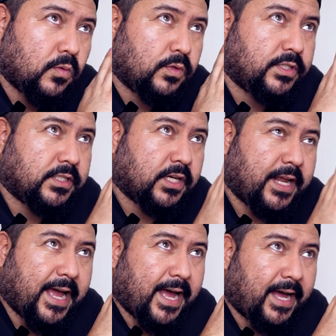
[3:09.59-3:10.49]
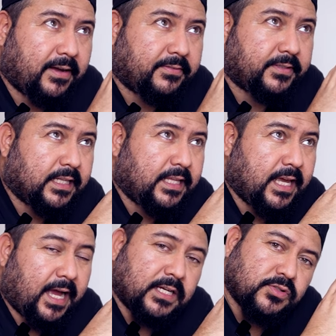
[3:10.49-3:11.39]
which is gonna have
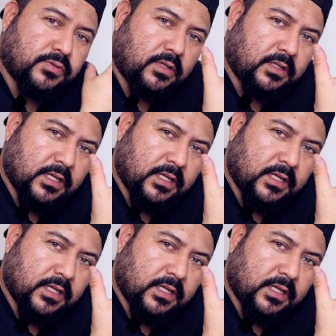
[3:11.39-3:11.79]
the actual